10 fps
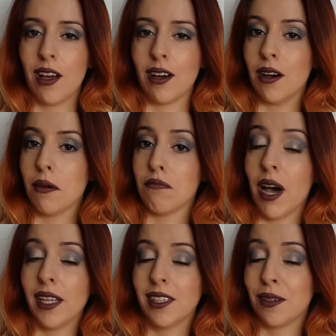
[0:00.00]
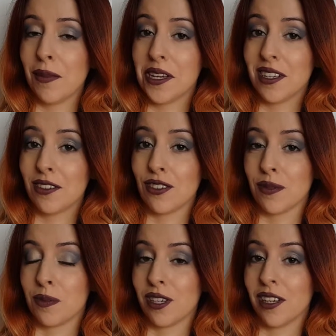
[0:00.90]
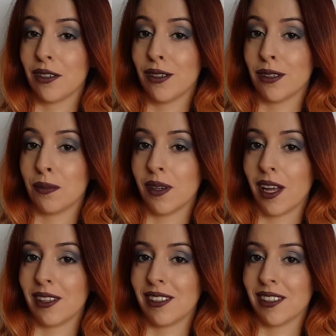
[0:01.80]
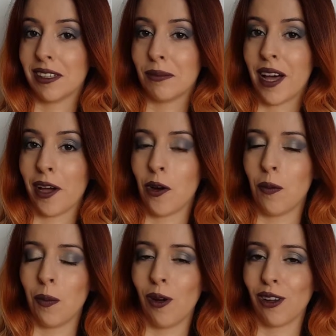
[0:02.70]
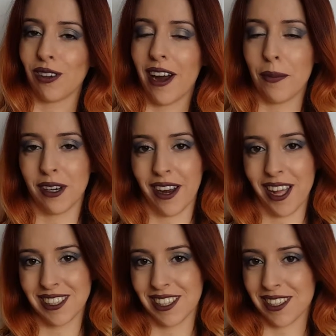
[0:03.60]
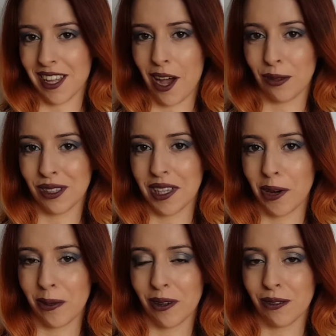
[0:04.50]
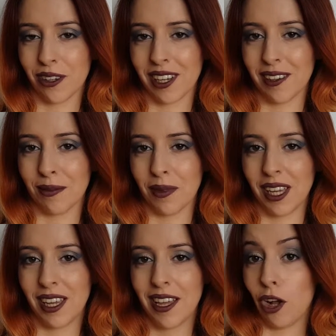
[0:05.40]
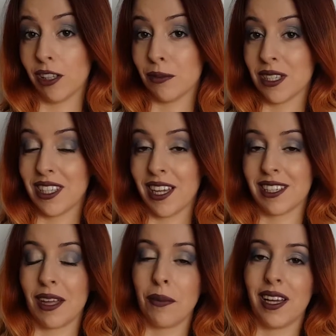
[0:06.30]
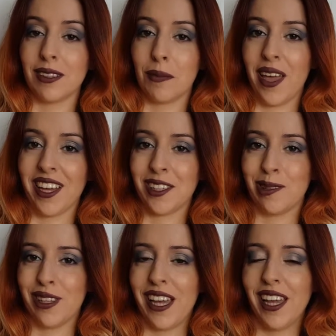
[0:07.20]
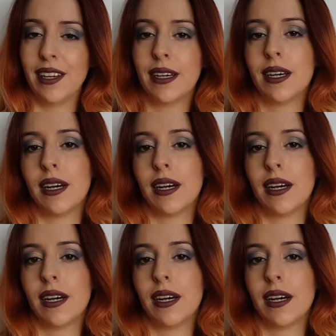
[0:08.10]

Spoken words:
I think my English is pretty good, but I hope all grammar Nazis out there will forgive me all the mistakes I might make today.